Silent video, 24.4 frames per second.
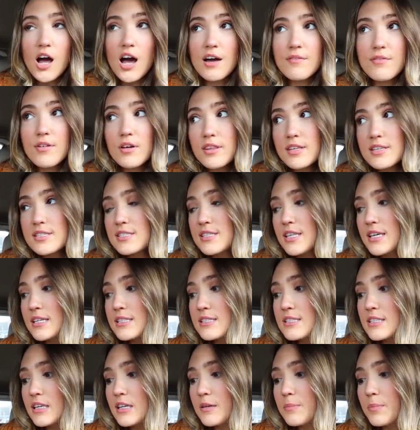I'll have all these
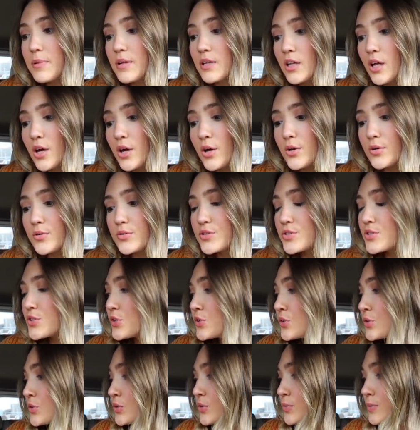things linked below
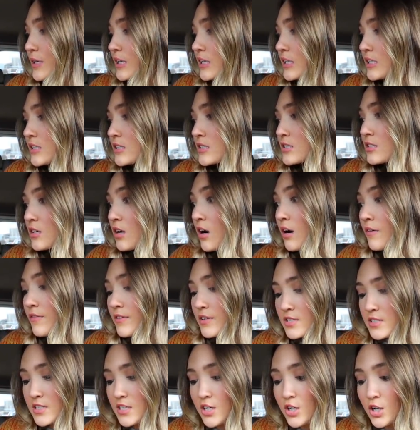too because they're
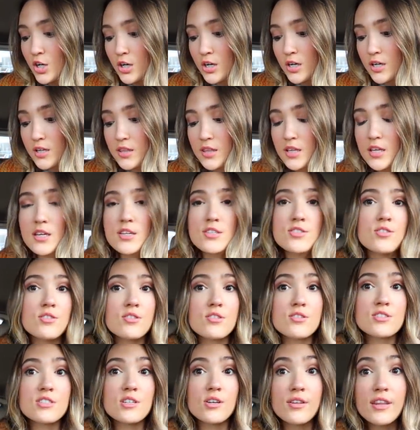obviously current things, so
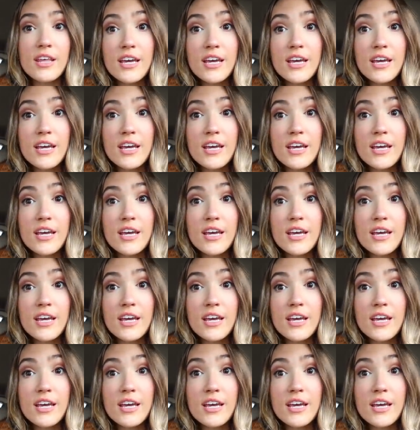they're still